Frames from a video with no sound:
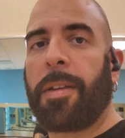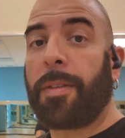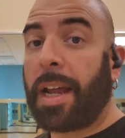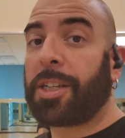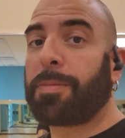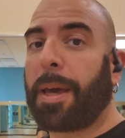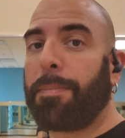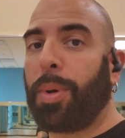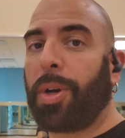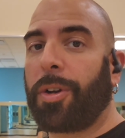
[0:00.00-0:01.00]
That is my
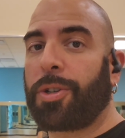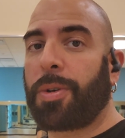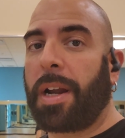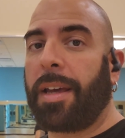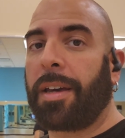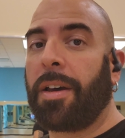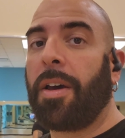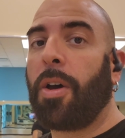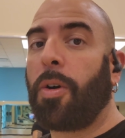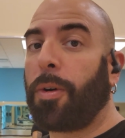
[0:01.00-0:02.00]
Buhurt training
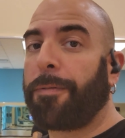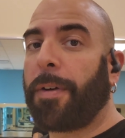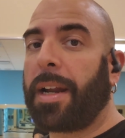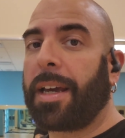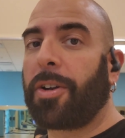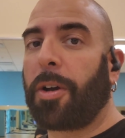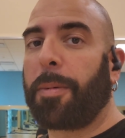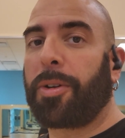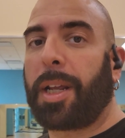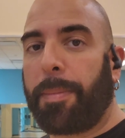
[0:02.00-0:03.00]
or fighting in
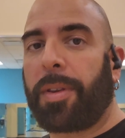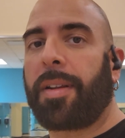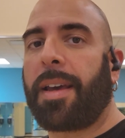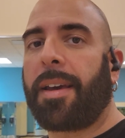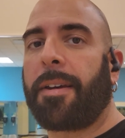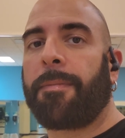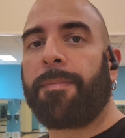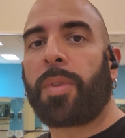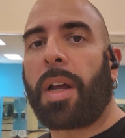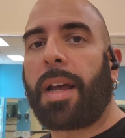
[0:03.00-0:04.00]
armor tip of the day
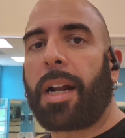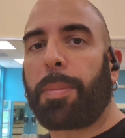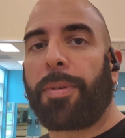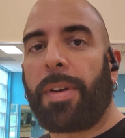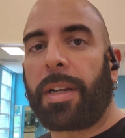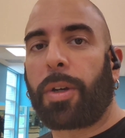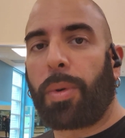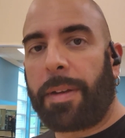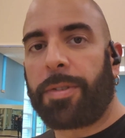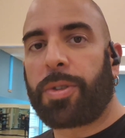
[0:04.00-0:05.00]
on how to prevent
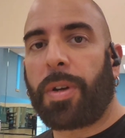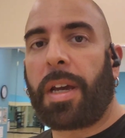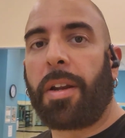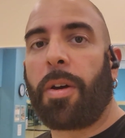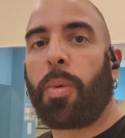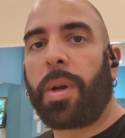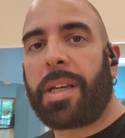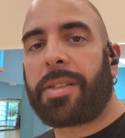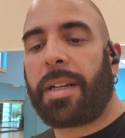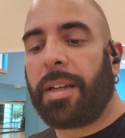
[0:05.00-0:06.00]
Greaves strain. What
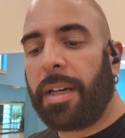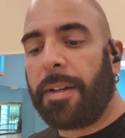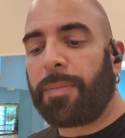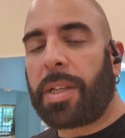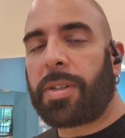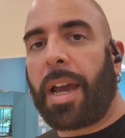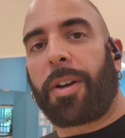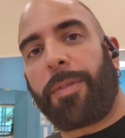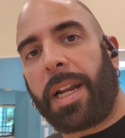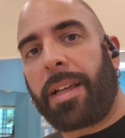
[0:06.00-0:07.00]
is it? It's
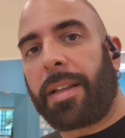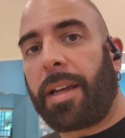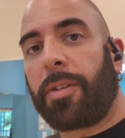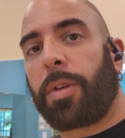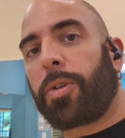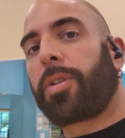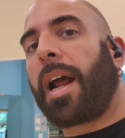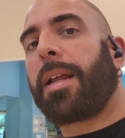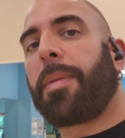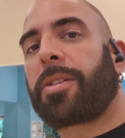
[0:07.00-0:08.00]
aggravating that little
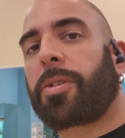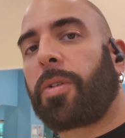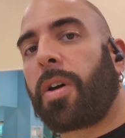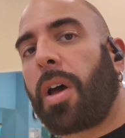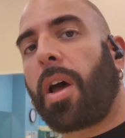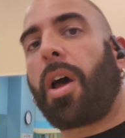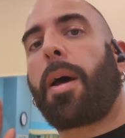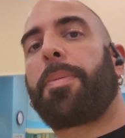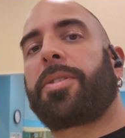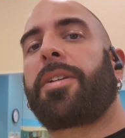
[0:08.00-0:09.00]
tiny muscle
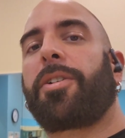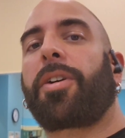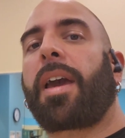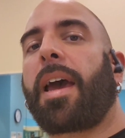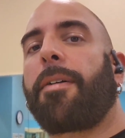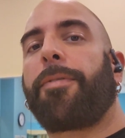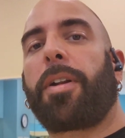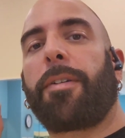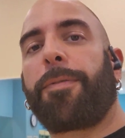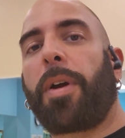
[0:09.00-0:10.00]
opposite of your calf on
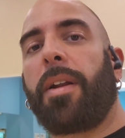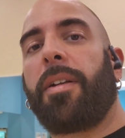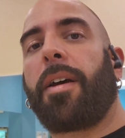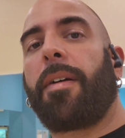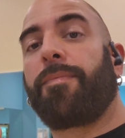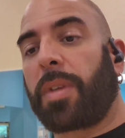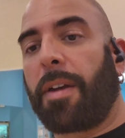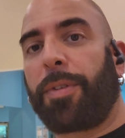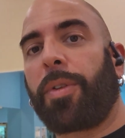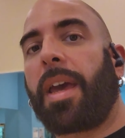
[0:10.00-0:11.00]
the front
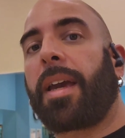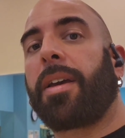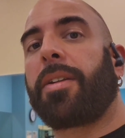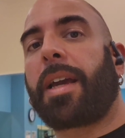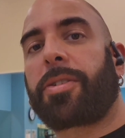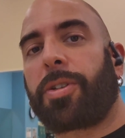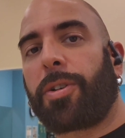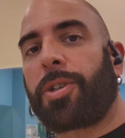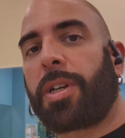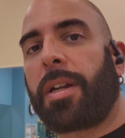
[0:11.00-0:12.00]
of your leg next to your
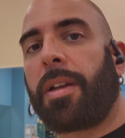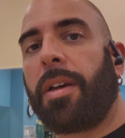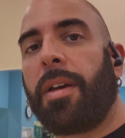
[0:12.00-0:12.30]
shin.